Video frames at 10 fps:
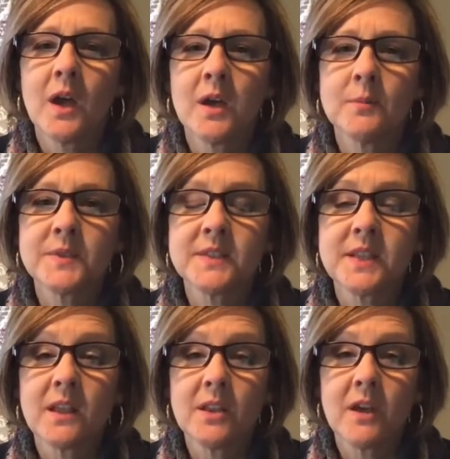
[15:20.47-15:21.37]
since
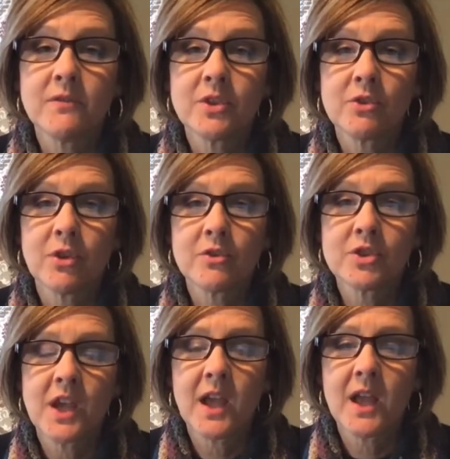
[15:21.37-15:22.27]
I love to
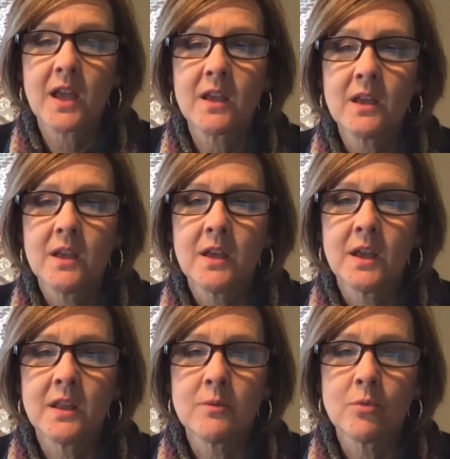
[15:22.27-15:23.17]
crochet
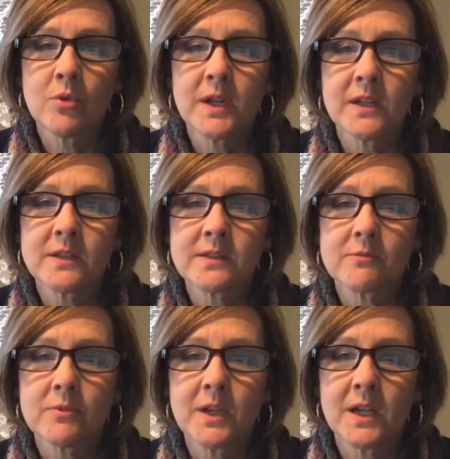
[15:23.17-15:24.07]
in the mornings
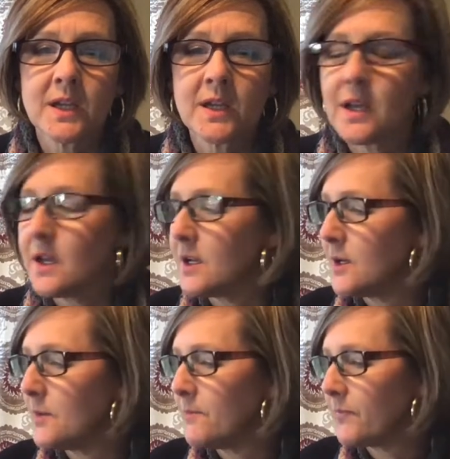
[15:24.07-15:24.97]
when
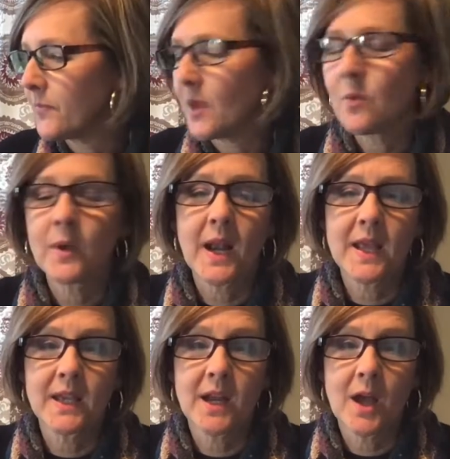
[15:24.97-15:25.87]
I
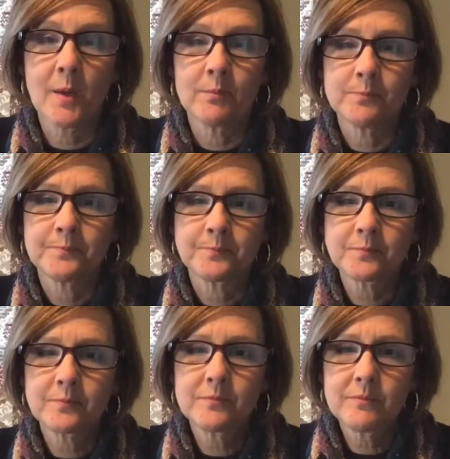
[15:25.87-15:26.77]
get up,
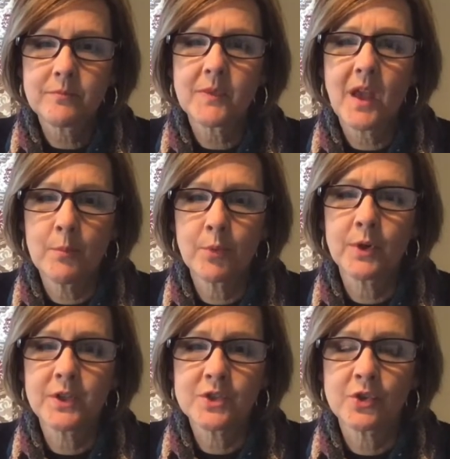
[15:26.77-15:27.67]
I'm
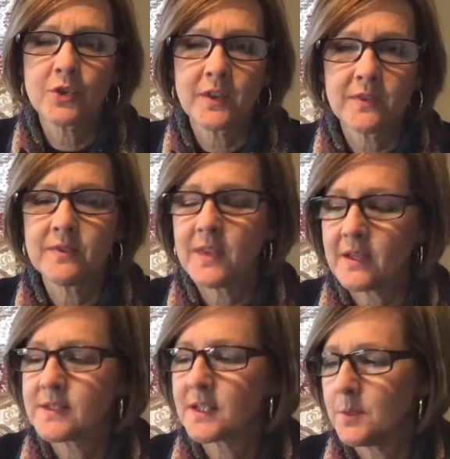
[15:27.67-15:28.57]
pretty sure that
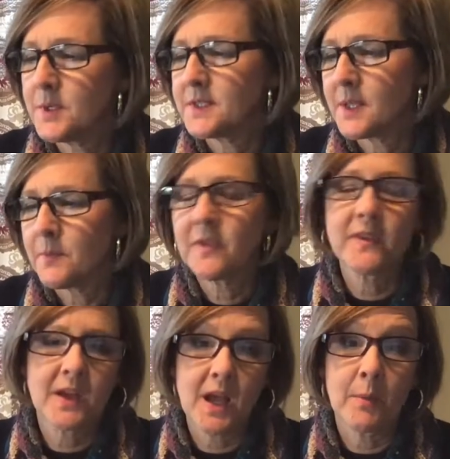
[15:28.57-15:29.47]
that's going to be something
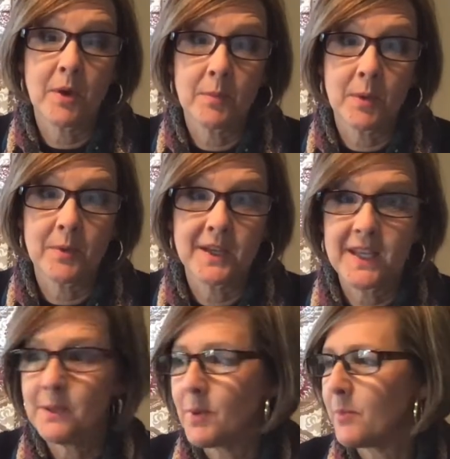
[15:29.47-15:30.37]
that I'm going to be able to
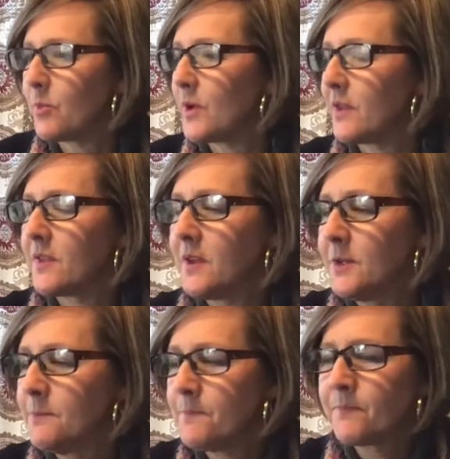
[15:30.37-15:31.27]
keep up with.
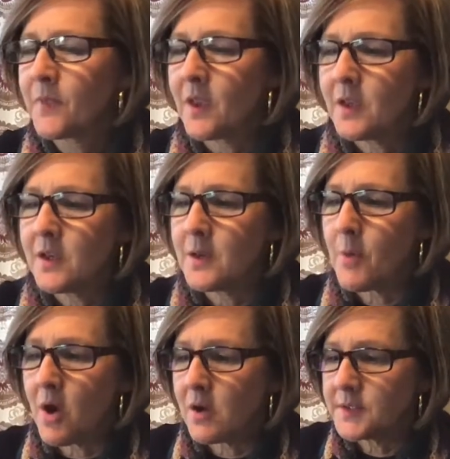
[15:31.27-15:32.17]

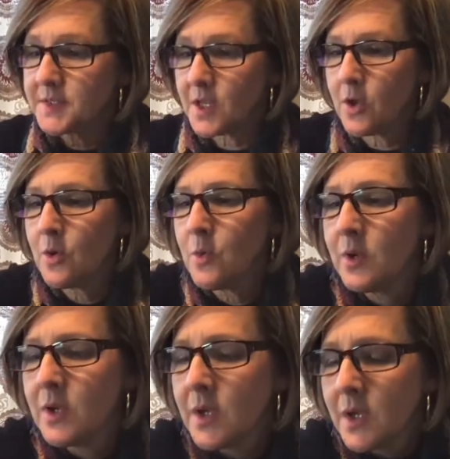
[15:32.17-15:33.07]
Also,
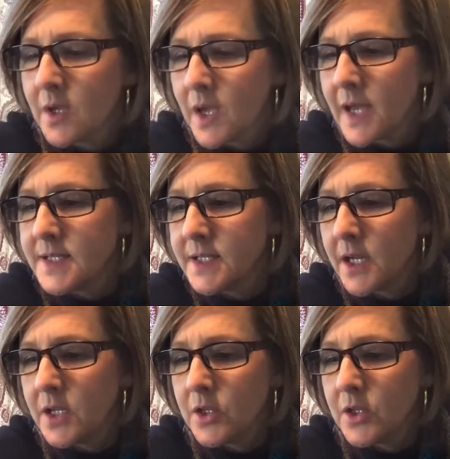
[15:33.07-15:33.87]
I did a